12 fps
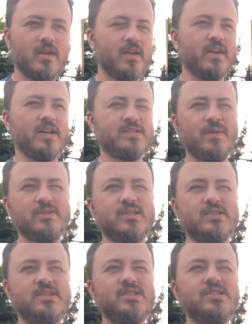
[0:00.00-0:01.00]
I suppose
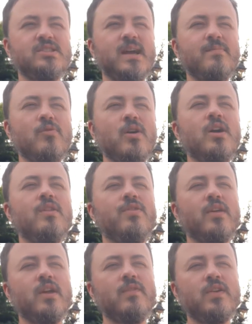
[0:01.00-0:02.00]
it's in the same,
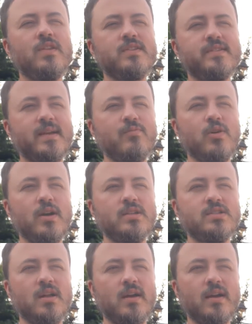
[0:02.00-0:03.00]
think of it in the same way as
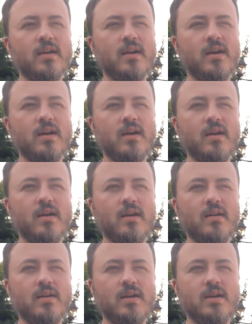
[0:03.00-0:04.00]
like
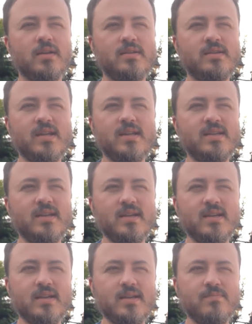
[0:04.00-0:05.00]

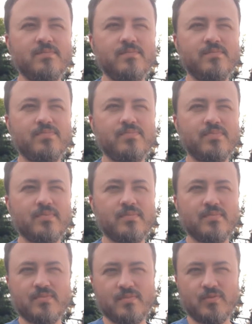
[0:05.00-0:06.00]
D&D,
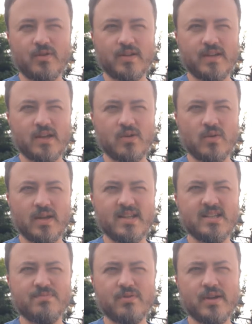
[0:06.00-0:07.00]
what did they call it,
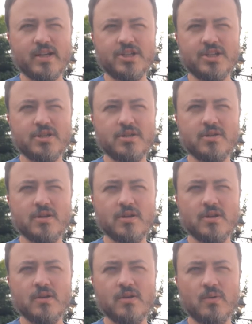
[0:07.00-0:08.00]
inspiration,
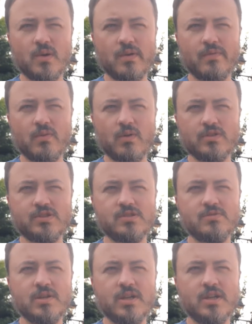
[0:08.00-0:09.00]
whatever it was,
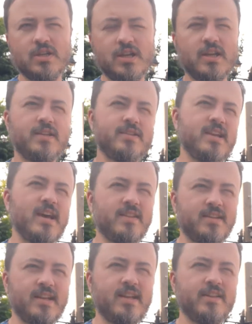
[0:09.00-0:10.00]
you know, the
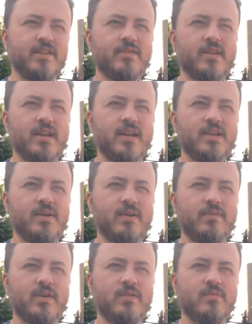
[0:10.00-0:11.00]
dealy-do that let you have
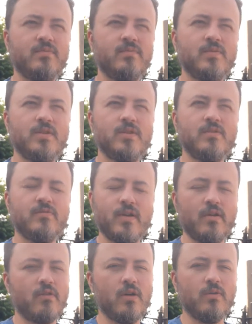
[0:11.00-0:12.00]
a
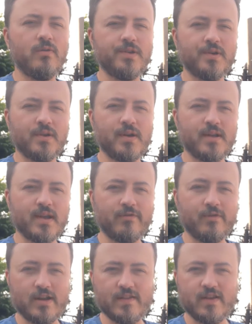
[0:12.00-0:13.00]
reroll, and you can only have
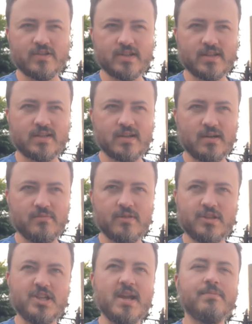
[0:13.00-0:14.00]
one of those at the time. The
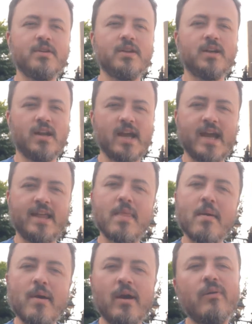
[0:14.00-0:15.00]
GM can kind of hand
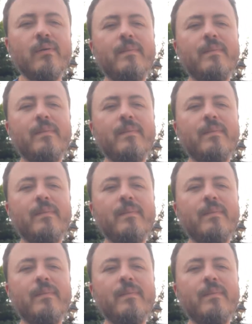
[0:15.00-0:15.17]
them out.